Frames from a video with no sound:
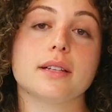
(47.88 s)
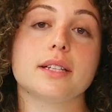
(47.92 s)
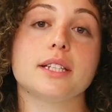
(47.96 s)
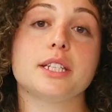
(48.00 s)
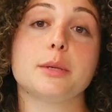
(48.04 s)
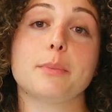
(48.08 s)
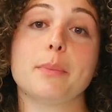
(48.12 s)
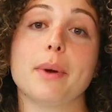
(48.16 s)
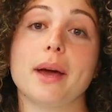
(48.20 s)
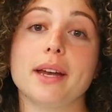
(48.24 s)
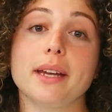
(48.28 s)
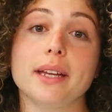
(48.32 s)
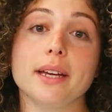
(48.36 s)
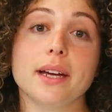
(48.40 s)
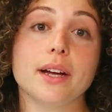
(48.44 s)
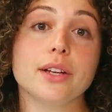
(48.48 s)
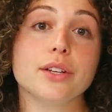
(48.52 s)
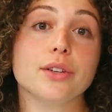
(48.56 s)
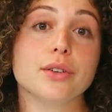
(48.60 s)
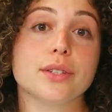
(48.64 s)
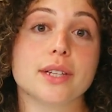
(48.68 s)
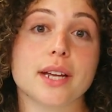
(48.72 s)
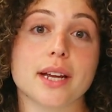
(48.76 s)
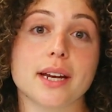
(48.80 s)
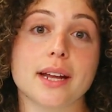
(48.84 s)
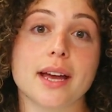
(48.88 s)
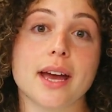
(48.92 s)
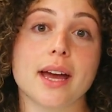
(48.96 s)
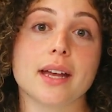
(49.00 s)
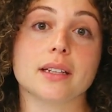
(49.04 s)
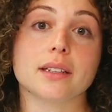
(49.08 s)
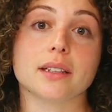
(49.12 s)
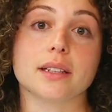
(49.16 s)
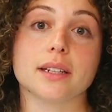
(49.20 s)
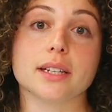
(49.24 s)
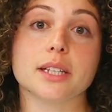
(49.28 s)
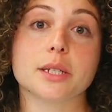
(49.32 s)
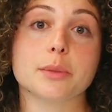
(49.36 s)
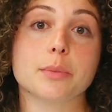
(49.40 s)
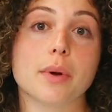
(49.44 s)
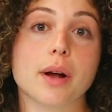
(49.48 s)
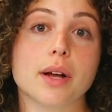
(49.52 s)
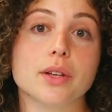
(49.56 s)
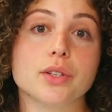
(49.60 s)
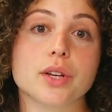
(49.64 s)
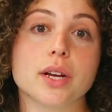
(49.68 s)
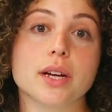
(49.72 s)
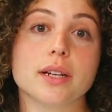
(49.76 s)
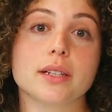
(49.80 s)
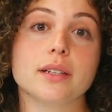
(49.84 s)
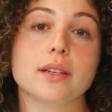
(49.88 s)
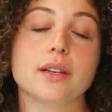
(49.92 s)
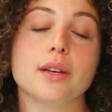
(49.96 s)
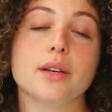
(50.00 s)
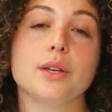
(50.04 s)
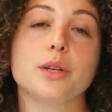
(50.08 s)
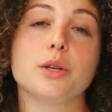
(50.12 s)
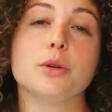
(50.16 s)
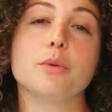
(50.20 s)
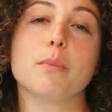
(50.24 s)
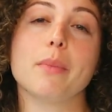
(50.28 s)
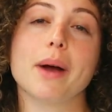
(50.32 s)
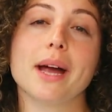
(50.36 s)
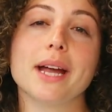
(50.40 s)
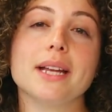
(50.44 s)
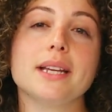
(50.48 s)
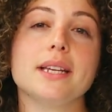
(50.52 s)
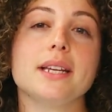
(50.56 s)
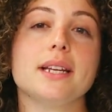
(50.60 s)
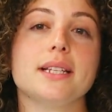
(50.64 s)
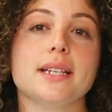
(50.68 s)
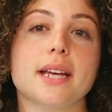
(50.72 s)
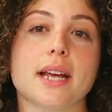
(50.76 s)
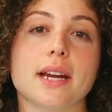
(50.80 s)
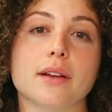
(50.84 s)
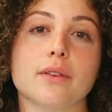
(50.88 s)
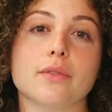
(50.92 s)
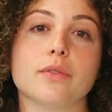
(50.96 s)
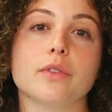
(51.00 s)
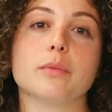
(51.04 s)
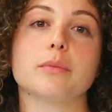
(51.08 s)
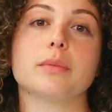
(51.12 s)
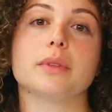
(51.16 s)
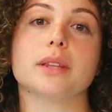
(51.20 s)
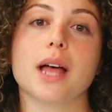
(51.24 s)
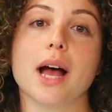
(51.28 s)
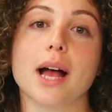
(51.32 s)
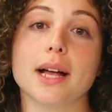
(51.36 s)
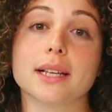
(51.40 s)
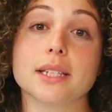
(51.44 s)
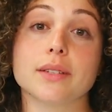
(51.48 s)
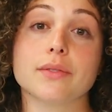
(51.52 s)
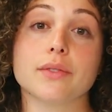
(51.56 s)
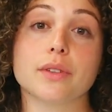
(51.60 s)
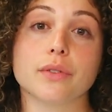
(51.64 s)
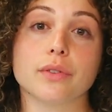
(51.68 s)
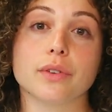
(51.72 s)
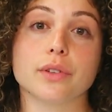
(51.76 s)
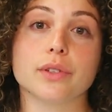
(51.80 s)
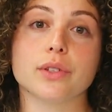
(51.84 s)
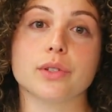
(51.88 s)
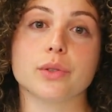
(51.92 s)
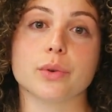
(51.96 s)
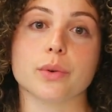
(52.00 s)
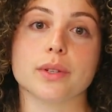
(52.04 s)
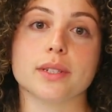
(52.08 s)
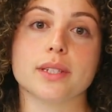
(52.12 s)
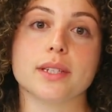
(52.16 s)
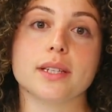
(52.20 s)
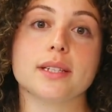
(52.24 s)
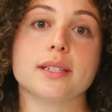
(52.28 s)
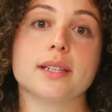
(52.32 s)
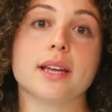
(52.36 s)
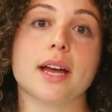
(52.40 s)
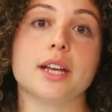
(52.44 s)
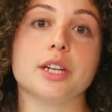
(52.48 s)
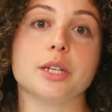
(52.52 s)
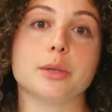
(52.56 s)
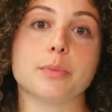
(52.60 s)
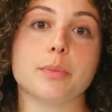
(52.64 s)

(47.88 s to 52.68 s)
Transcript: Depending on your data analytics project, you might need data from lots of different sources and